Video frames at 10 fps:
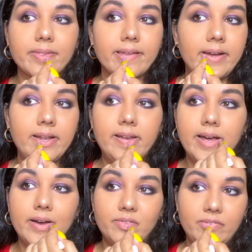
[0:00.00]
I
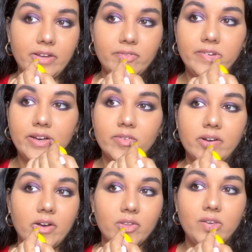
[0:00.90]
love, love, love
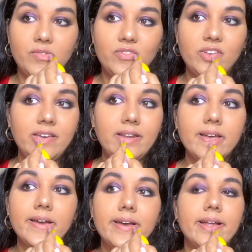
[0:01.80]
how they feel.
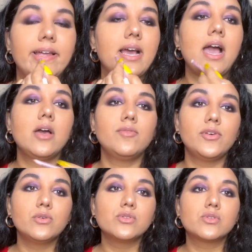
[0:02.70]
Like, I have
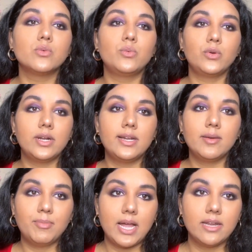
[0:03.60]
used wooden
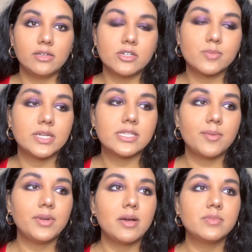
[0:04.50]
lip liners, but
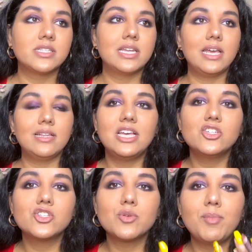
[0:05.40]
sometimes they
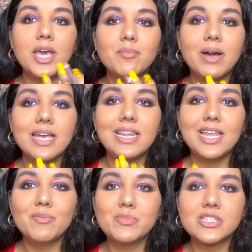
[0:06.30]
just make my
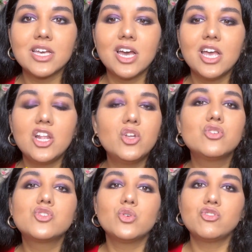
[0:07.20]
lips look
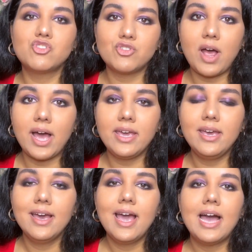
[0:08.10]
so dry
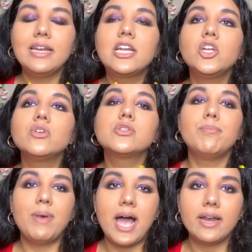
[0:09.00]
and it looks
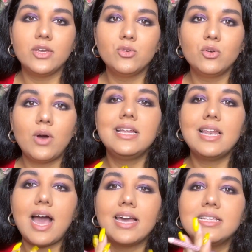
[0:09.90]
bad, you know, the
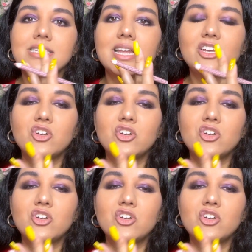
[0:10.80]
lines and